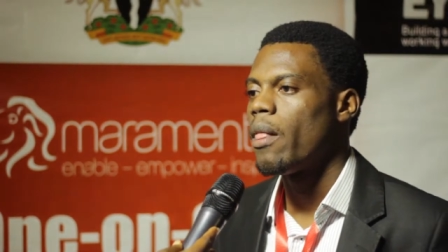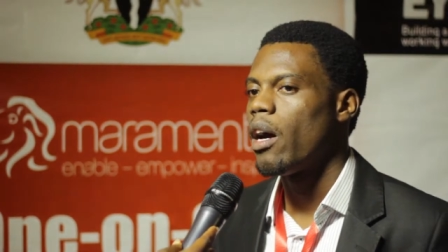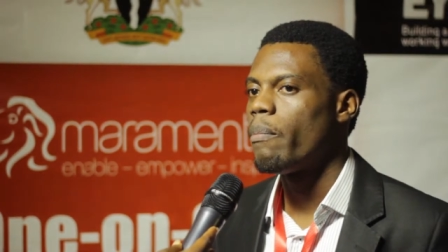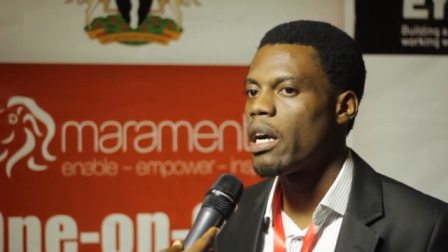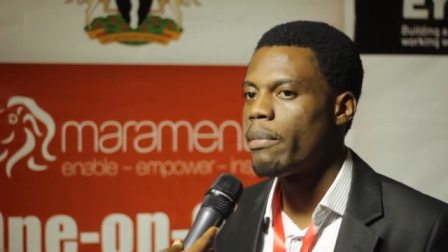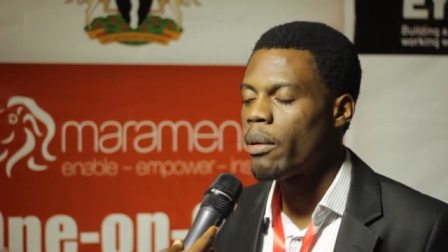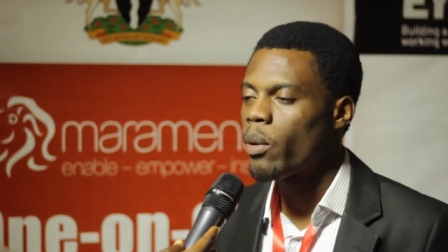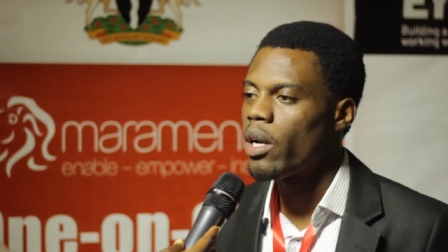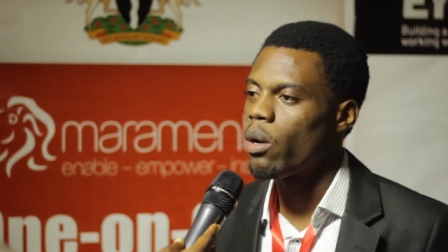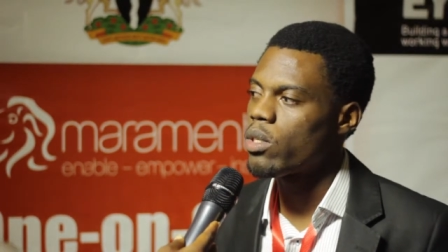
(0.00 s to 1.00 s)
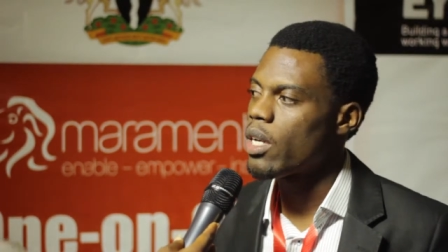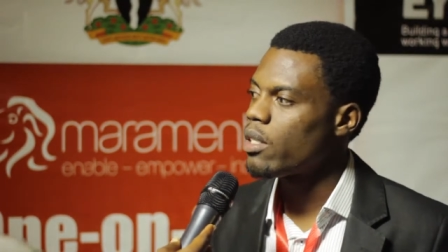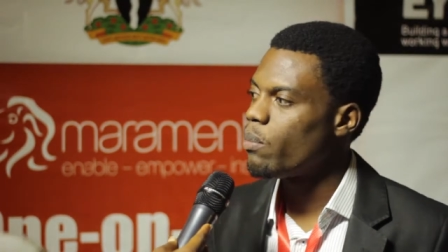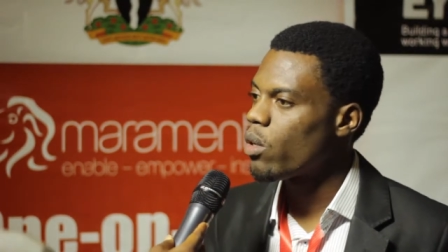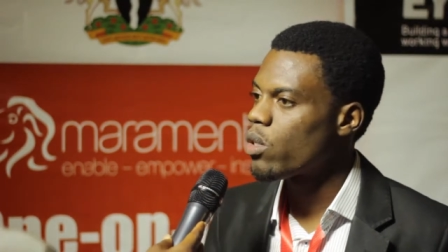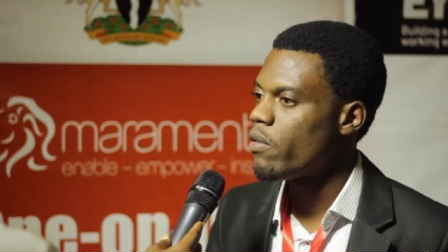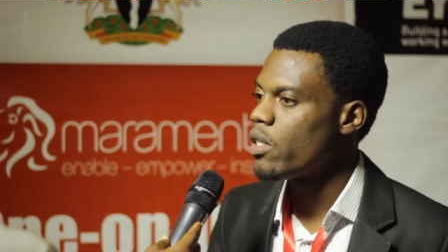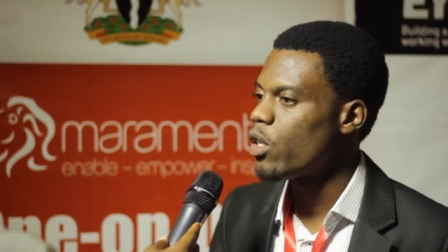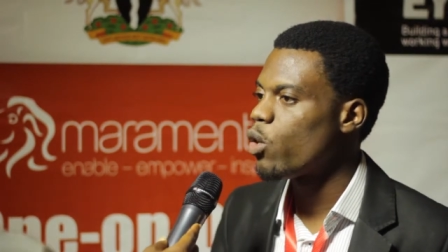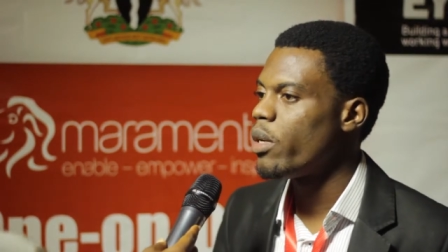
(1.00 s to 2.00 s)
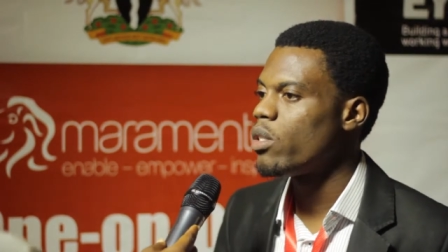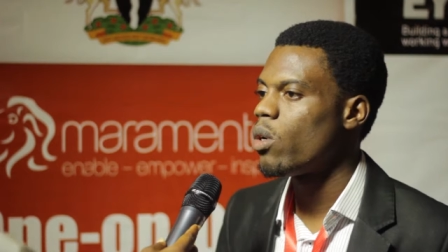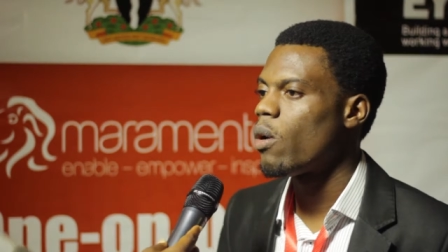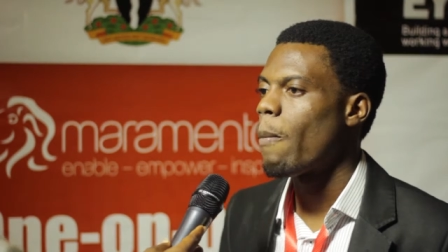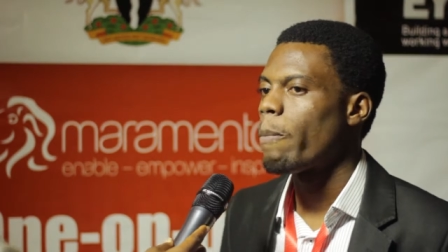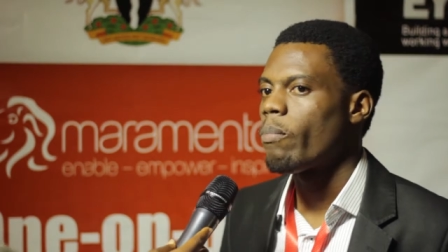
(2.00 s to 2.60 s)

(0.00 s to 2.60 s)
Um, I remember when I was starting Box Office Incubator,